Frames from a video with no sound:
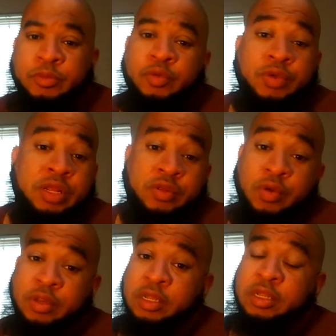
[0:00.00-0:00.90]

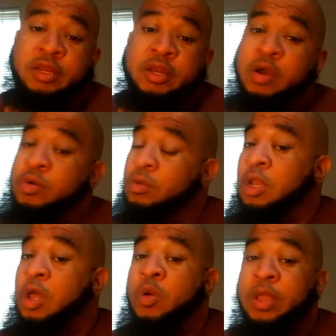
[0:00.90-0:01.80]
Resources,
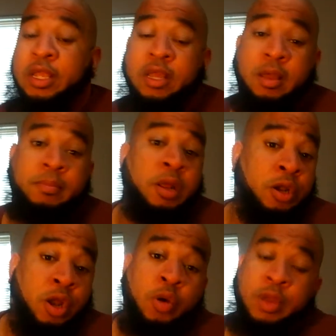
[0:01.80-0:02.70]
low income,
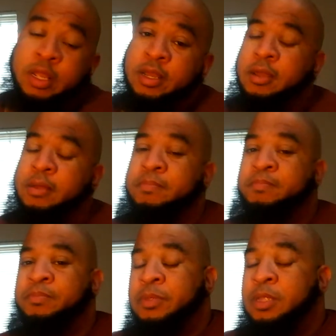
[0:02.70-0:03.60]
no income,
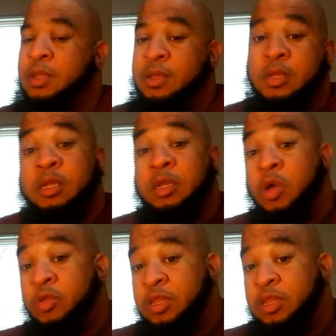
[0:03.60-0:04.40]
low